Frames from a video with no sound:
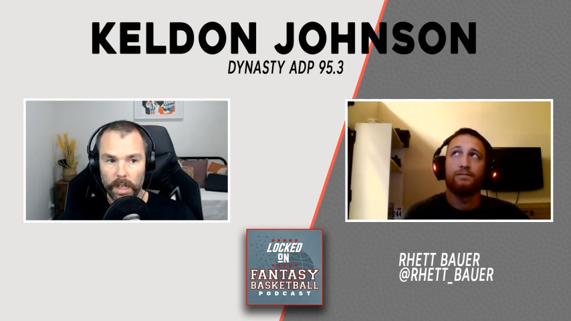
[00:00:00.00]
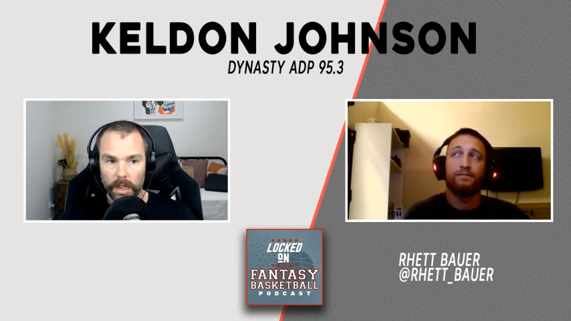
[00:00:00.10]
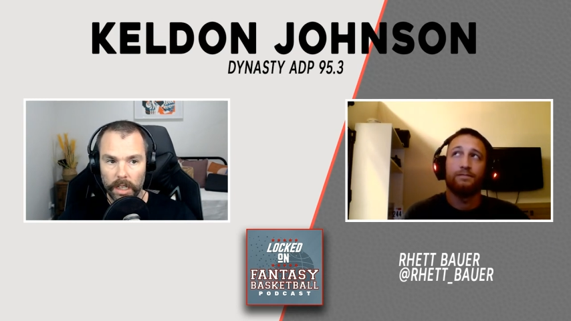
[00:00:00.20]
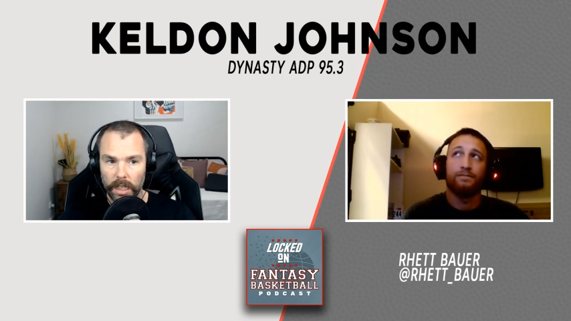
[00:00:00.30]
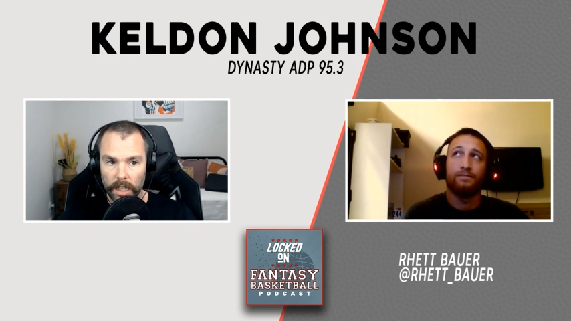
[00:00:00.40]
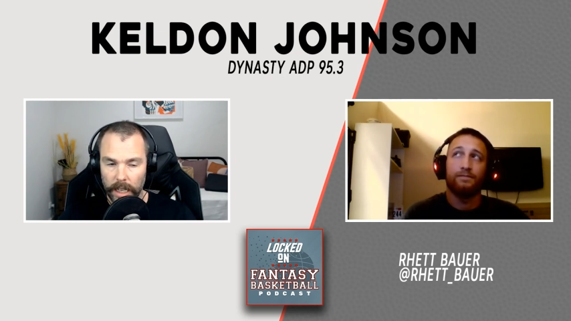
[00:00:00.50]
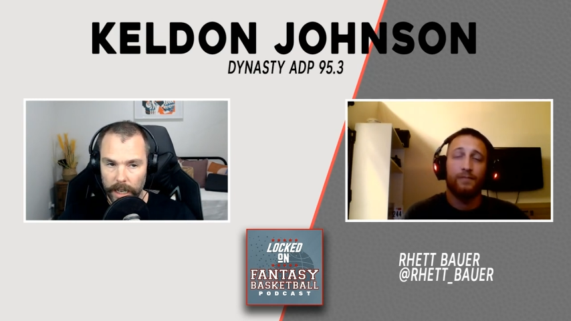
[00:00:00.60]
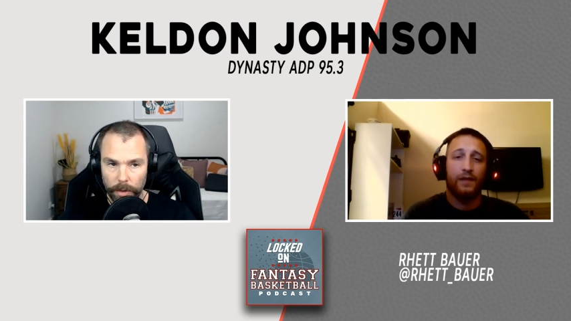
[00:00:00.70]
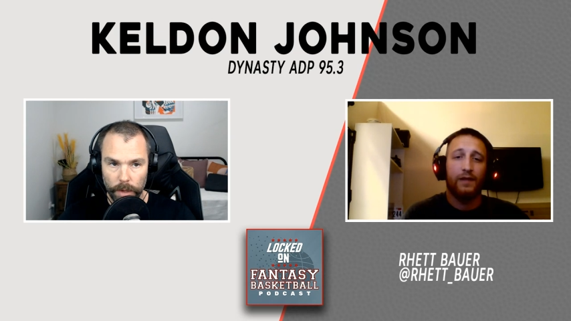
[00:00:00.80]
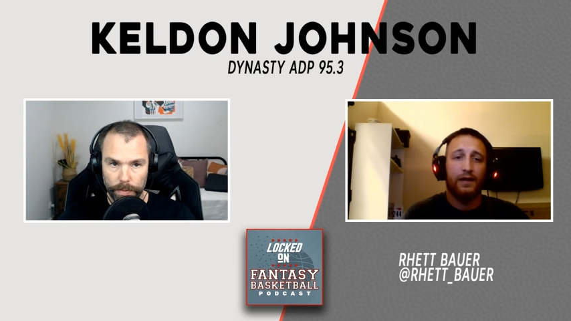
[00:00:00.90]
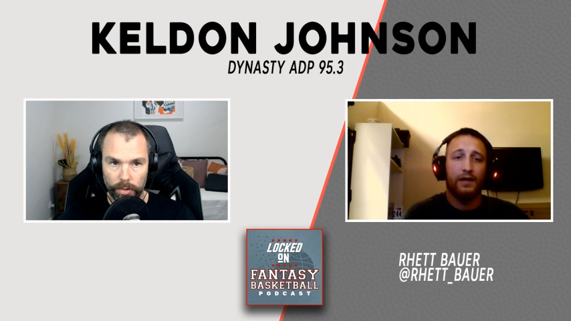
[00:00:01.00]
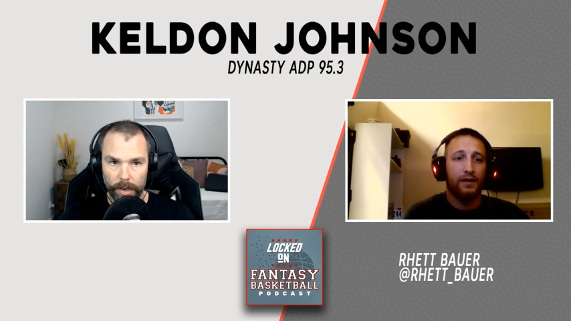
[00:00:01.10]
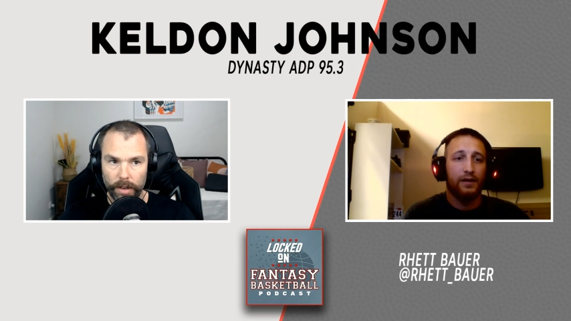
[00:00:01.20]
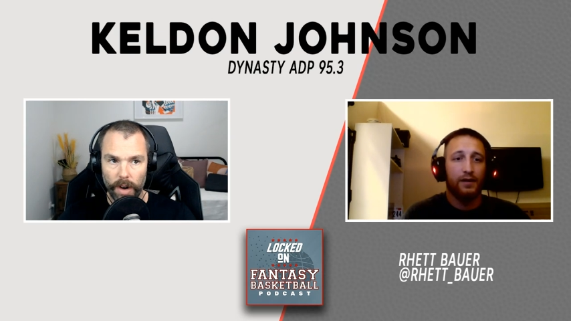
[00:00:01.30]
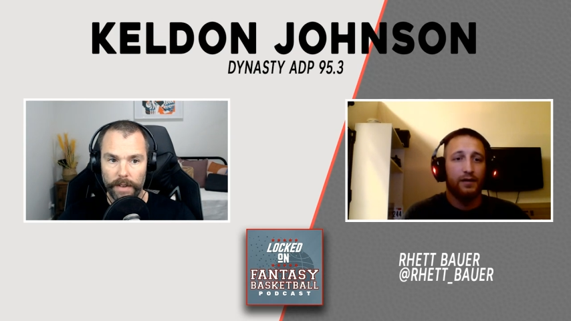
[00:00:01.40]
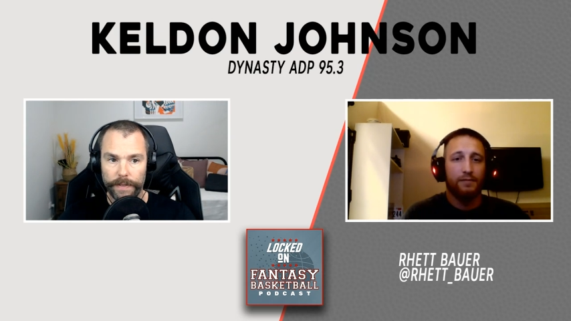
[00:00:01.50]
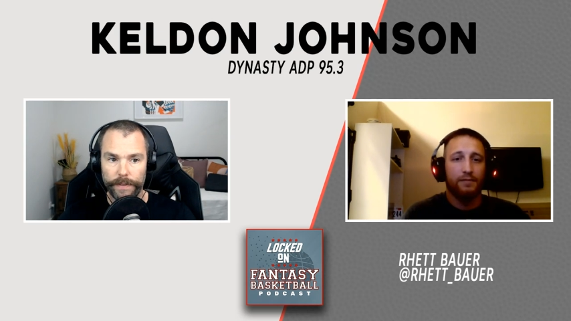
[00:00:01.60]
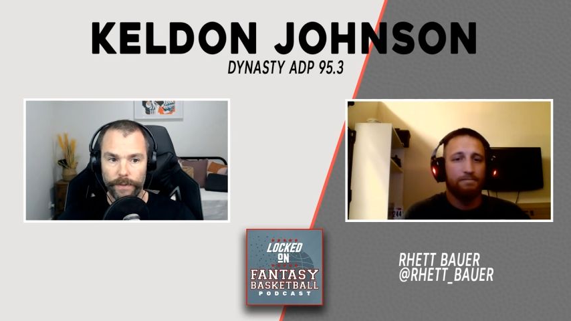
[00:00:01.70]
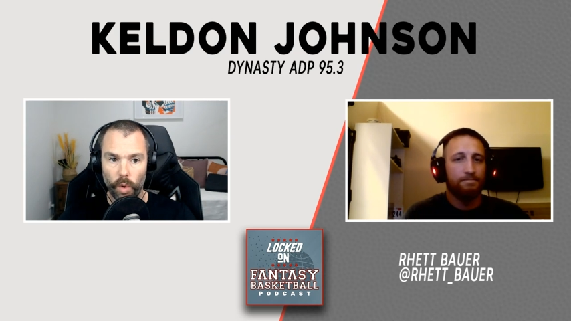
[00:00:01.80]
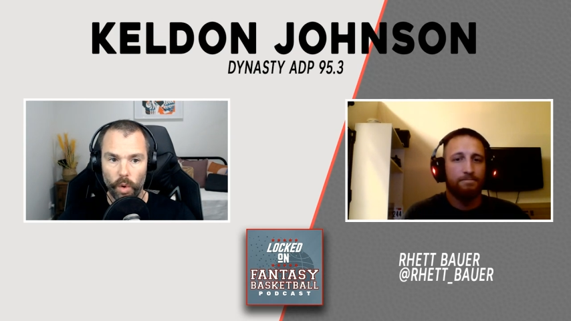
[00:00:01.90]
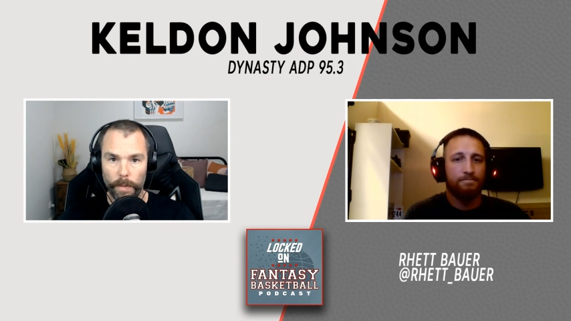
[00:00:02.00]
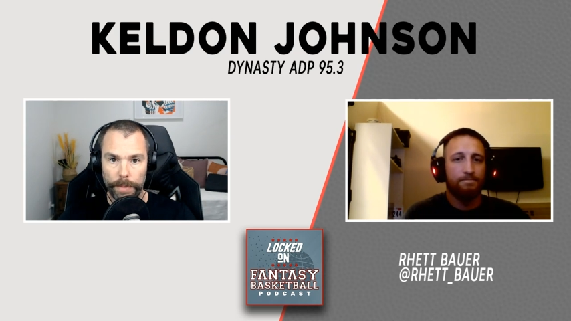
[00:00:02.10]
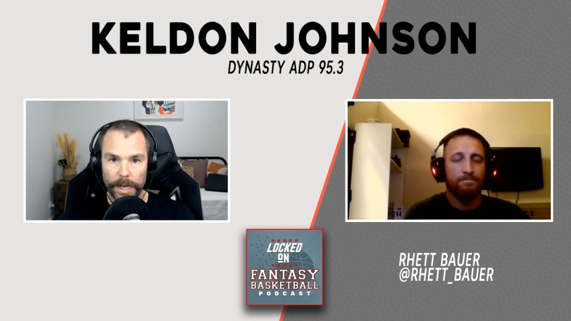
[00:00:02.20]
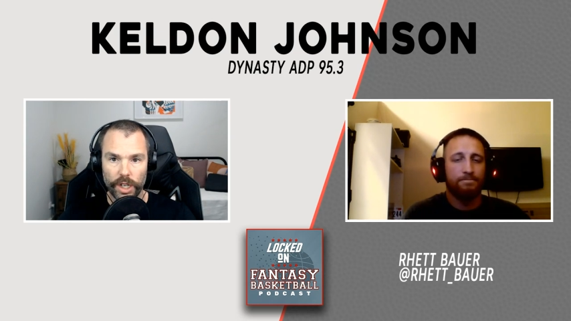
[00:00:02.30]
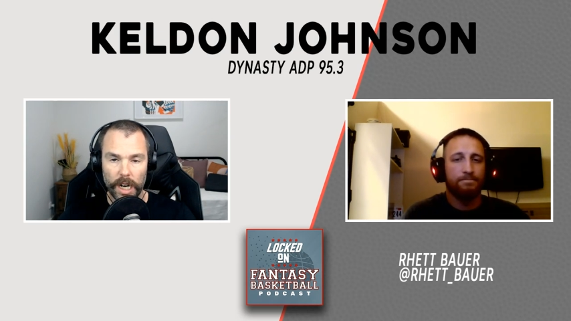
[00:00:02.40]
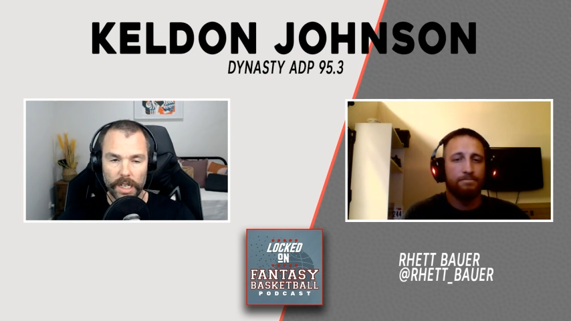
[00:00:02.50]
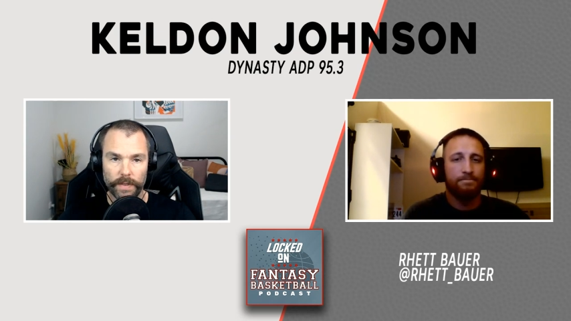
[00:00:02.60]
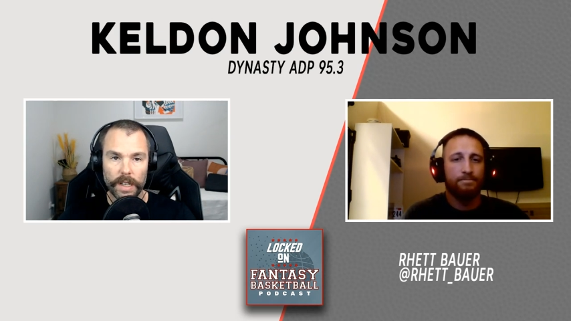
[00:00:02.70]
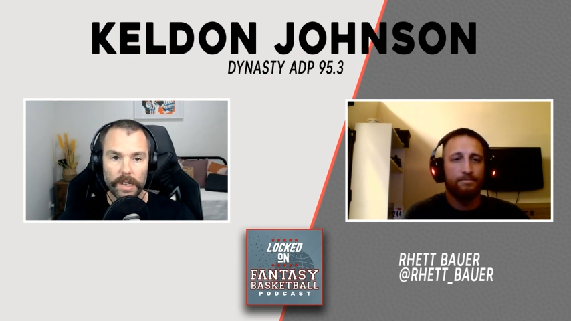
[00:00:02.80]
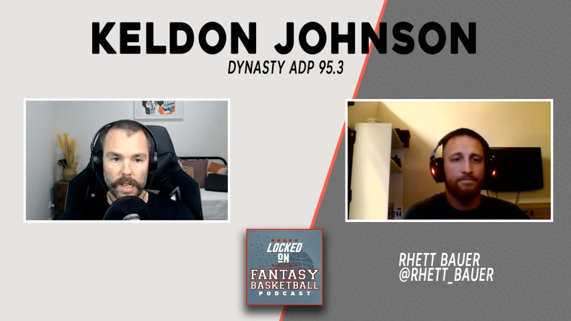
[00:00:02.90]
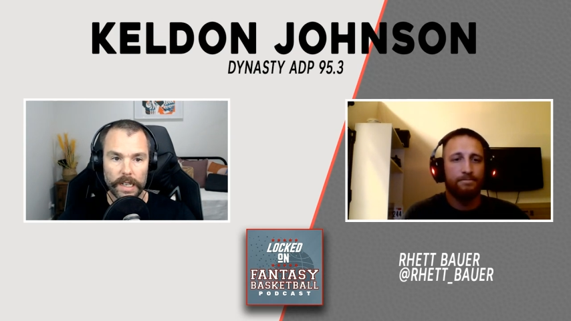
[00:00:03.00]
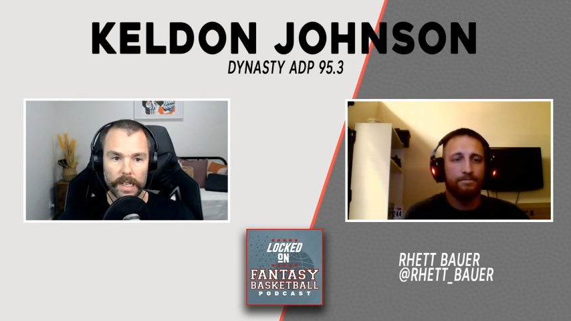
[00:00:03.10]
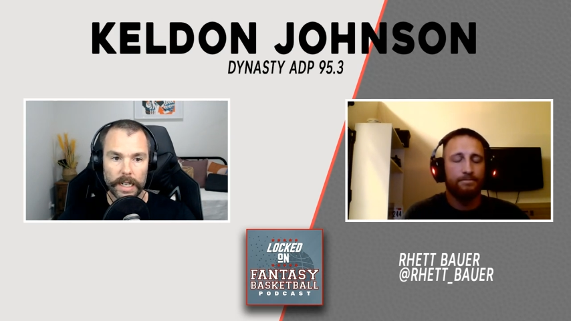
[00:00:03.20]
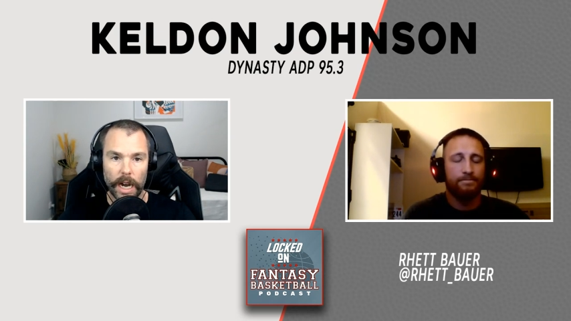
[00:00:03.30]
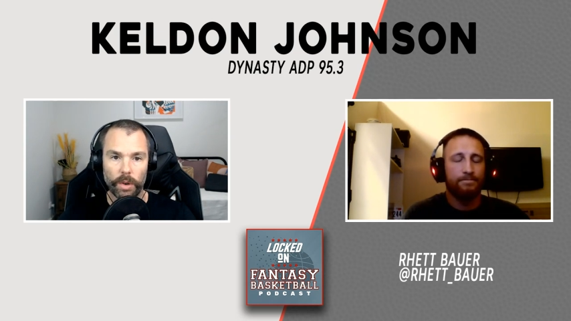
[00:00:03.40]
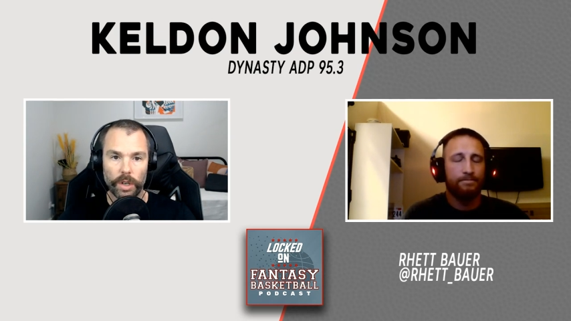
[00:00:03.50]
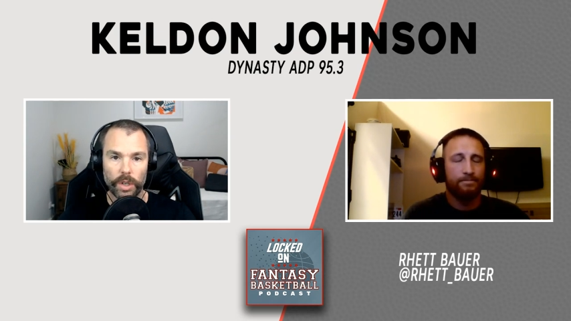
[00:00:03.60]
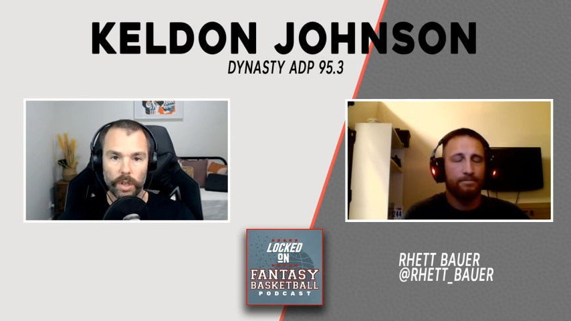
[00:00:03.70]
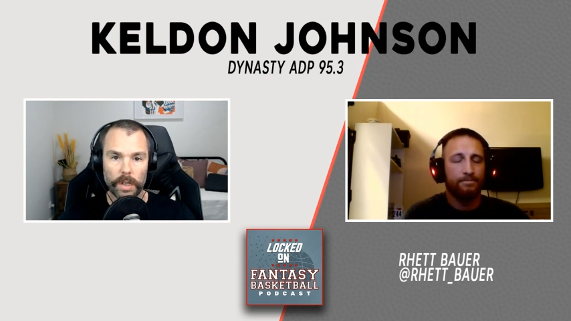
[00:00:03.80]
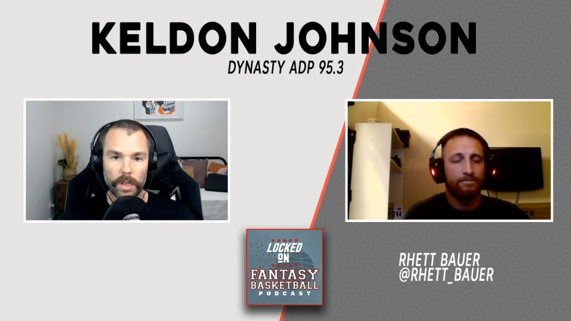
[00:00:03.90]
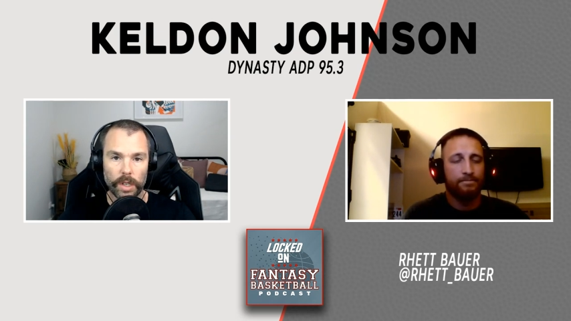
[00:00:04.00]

Speaker 1: Like the, it was pretty rough for big chunks of this season, Keldon Johnson.